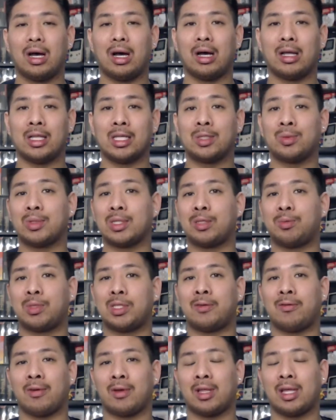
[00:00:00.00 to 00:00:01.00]
This one
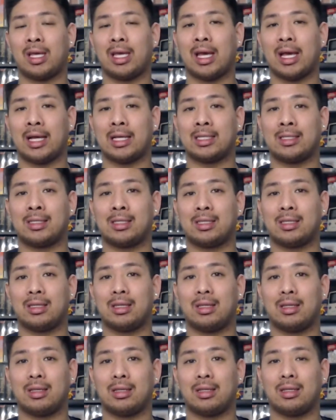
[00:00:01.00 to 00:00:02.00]
specifically has
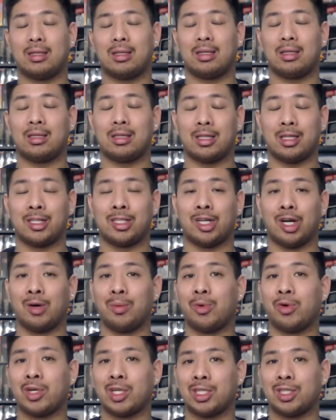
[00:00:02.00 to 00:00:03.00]
the
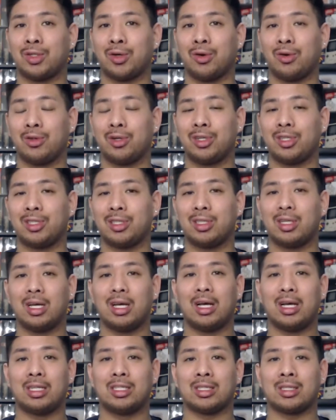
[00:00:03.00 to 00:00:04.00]
turbo controllers,
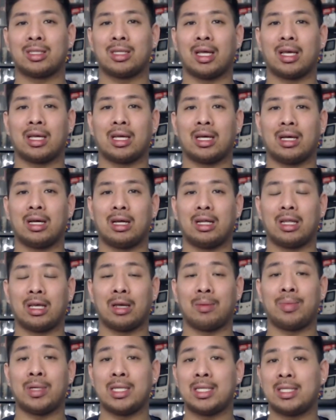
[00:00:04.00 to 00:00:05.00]
just like a
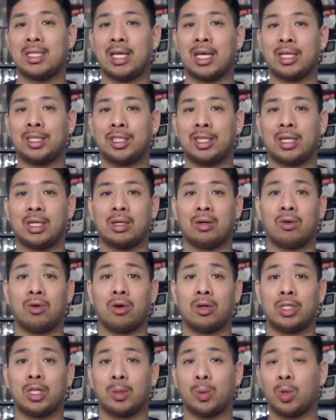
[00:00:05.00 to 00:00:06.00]
PC Engine
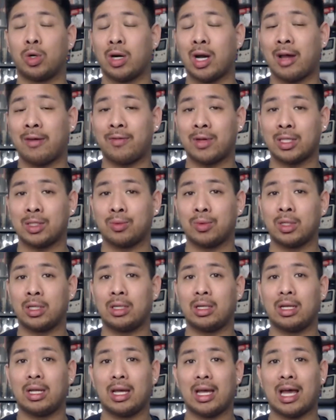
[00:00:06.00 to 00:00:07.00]
or TurboGrafx would
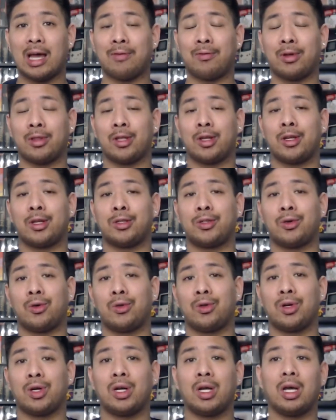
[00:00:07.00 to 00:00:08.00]
have on their
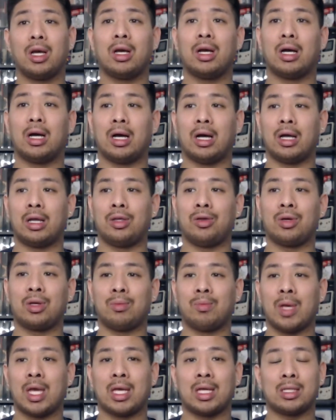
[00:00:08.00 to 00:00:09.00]
controller. You can
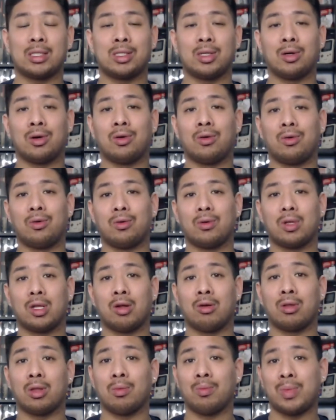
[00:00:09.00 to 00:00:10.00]
make it so
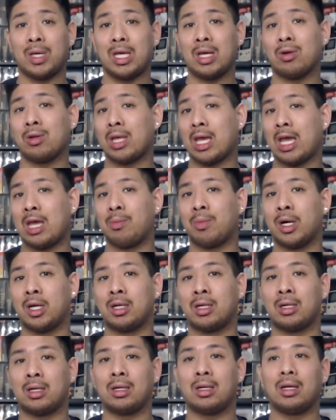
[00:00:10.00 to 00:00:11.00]
the B or the A
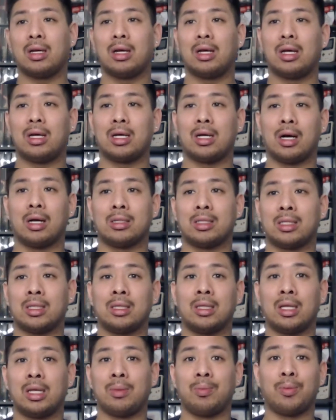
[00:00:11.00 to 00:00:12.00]
button
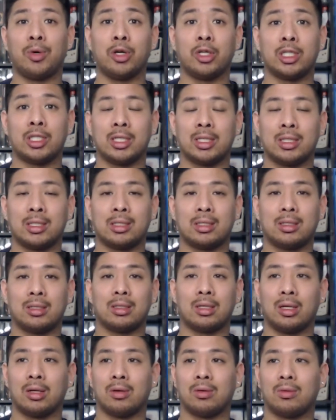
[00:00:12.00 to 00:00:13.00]
constantly pushes
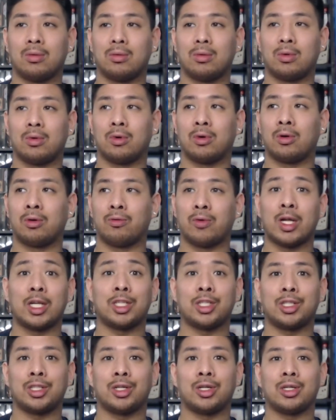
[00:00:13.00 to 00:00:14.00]
or
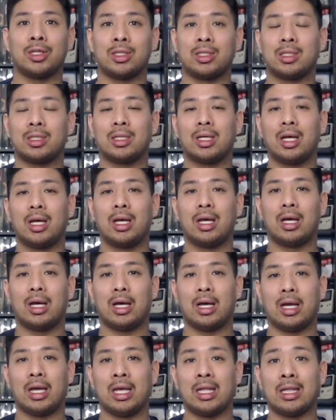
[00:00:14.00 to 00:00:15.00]
registers
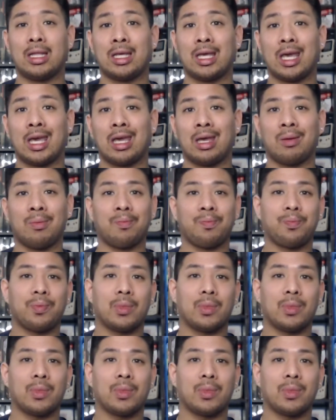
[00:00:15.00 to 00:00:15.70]
in the game.